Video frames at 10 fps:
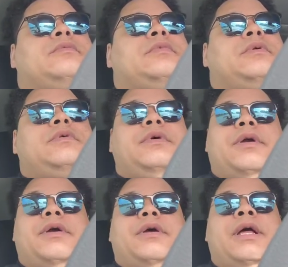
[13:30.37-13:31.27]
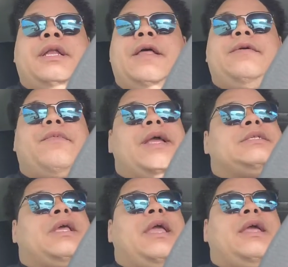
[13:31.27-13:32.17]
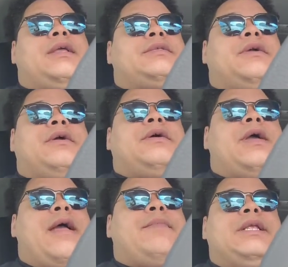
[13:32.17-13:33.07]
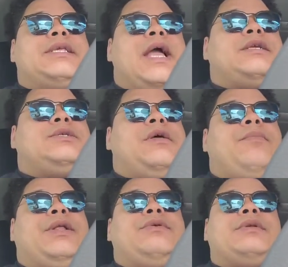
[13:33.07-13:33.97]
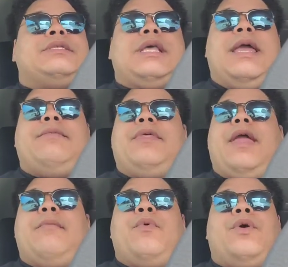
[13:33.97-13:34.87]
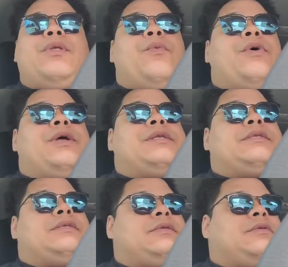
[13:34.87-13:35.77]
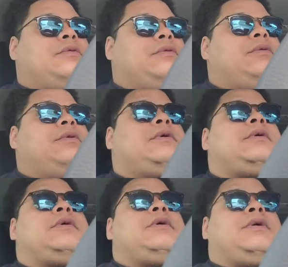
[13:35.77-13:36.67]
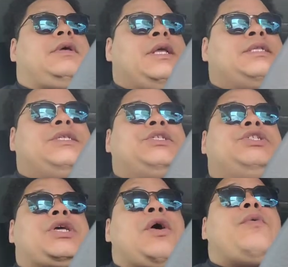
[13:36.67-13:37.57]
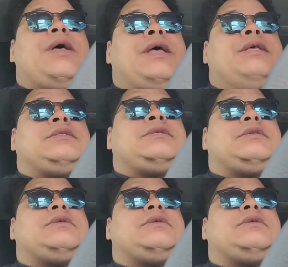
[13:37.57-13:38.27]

Ooh, girl, another raise of hands, girl. How many times you done been through the same thing more than once? It's to show us